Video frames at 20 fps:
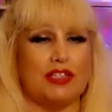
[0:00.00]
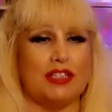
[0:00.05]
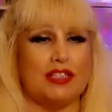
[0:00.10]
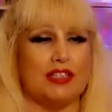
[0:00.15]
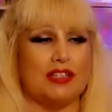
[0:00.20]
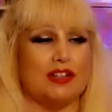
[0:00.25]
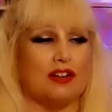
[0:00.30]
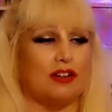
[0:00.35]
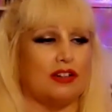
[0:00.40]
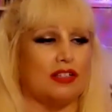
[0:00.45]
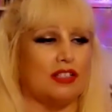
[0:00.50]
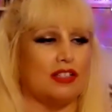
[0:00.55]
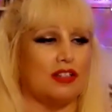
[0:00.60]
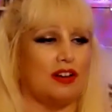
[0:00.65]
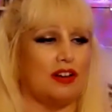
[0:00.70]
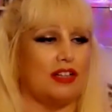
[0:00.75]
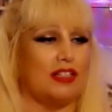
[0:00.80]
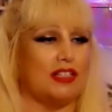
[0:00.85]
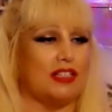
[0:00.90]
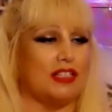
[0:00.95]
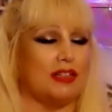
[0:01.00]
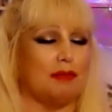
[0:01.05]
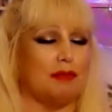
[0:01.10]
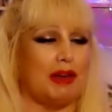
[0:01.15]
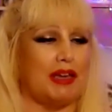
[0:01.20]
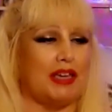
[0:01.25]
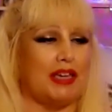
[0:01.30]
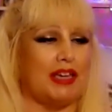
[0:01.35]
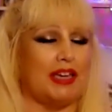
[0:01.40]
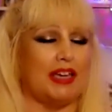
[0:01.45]
star signs to
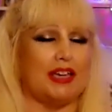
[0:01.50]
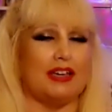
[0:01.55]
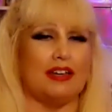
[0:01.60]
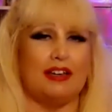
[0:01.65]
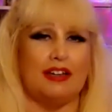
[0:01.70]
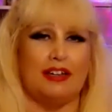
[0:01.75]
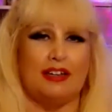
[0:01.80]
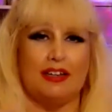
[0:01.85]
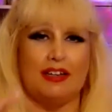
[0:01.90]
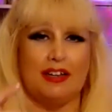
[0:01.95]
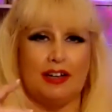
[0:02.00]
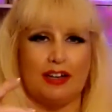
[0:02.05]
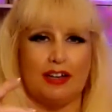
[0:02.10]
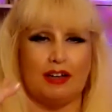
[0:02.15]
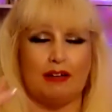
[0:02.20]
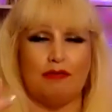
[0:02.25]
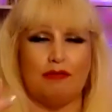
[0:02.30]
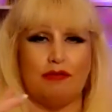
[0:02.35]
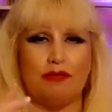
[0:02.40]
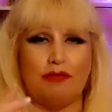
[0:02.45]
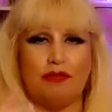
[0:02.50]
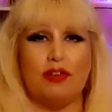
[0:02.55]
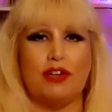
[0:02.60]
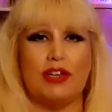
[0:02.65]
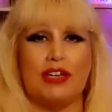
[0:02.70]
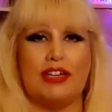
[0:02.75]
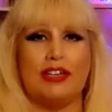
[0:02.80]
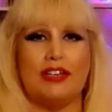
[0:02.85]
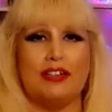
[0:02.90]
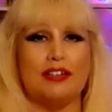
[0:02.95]
make it
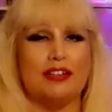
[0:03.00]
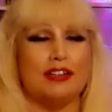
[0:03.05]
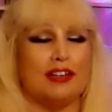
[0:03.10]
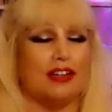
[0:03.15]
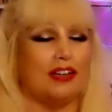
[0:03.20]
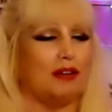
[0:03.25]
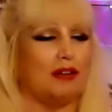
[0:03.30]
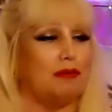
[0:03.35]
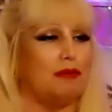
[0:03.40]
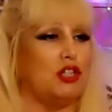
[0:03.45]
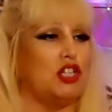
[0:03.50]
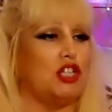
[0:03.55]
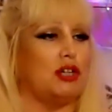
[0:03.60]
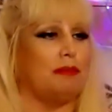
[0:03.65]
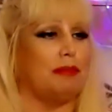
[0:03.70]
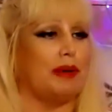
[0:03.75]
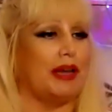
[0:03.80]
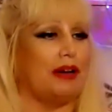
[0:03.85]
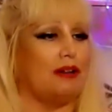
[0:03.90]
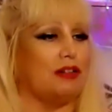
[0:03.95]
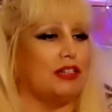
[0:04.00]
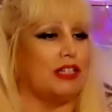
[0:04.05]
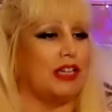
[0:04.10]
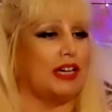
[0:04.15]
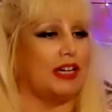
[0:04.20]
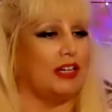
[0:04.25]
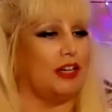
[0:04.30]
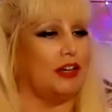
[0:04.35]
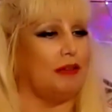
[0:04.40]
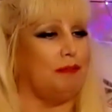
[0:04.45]
fully jump out
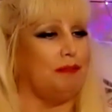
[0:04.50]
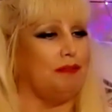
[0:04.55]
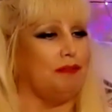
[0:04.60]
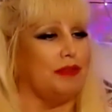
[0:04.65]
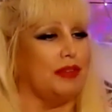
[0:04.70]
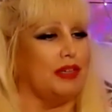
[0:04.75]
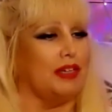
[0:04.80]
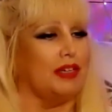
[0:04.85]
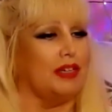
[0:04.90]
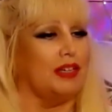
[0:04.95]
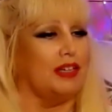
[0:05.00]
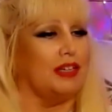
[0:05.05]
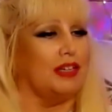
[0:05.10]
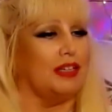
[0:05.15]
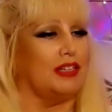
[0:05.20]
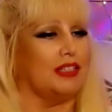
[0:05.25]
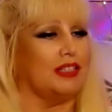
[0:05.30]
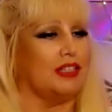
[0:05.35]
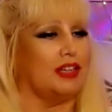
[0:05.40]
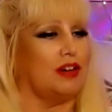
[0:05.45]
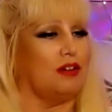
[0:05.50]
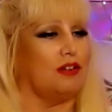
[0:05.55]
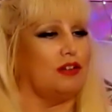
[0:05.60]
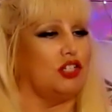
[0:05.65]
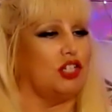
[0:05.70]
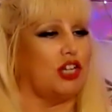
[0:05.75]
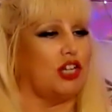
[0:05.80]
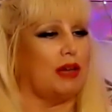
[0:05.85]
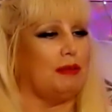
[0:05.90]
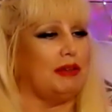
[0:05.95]
at you. So
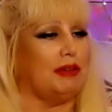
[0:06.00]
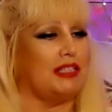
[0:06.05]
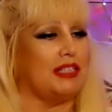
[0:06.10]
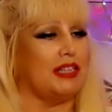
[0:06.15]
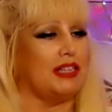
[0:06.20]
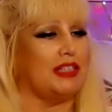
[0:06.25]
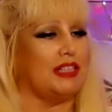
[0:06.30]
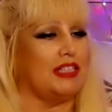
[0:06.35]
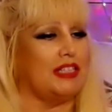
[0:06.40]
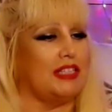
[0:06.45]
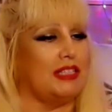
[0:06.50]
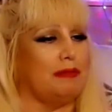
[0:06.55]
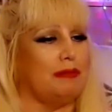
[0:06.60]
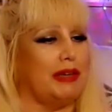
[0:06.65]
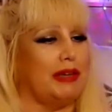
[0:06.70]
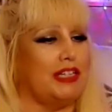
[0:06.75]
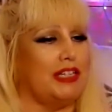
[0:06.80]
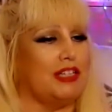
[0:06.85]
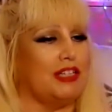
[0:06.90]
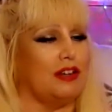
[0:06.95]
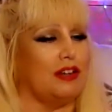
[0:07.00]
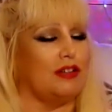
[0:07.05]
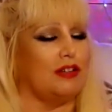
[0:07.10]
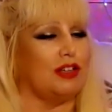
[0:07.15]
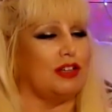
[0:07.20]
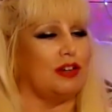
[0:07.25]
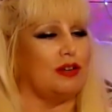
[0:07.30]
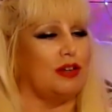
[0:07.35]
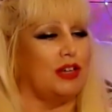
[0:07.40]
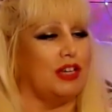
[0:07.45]
Jamie said, this is me too.
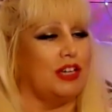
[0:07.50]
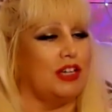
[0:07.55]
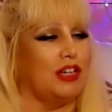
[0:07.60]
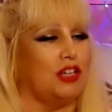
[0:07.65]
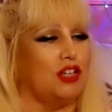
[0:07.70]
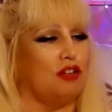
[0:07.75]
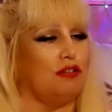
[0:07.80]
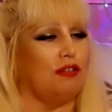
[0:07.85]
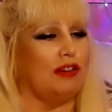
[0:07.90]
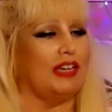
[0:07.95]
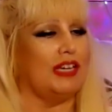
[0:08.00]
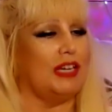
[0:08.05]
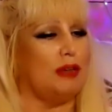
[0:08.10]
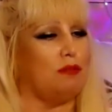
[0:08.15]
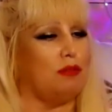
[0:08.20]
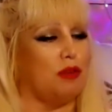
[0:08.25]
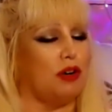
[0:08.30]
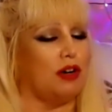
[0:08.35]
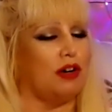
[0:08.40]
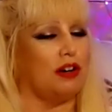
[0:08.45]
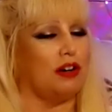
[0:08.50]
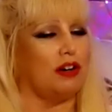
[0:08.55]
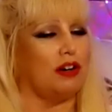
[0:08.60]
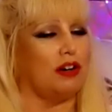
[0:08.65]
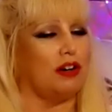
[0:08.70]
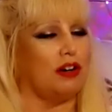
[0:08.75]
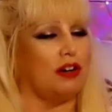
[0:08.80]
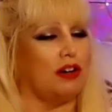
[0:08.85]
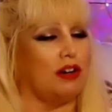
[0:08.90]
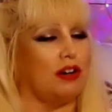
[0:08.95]
So you're a Libra, are
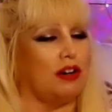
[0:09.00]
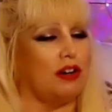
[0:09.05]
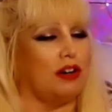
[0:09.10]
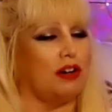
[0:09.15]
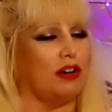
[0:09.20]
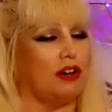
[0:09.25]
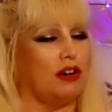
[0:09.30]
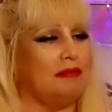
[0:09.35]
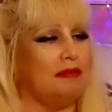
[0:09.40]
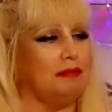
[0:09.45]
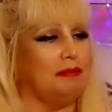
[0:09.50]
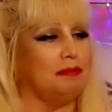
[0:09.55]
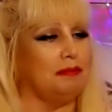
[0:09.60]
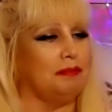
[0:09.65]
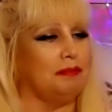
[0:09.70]
you, Jamie?